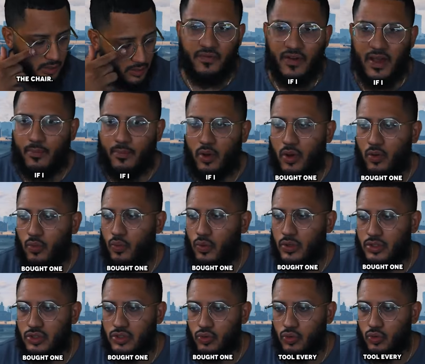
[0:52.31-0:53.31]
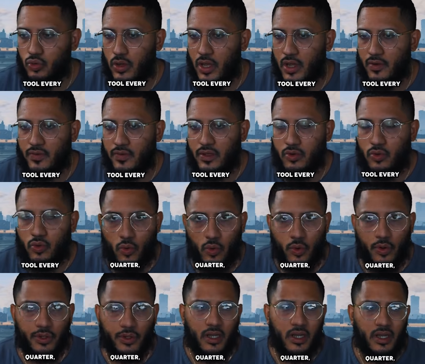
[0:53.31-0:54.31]
If I bought one tool every
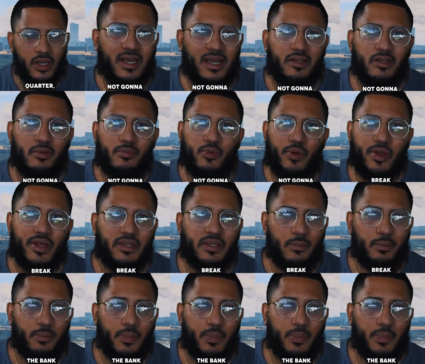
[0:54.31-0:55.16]
quarter, it's not gonna break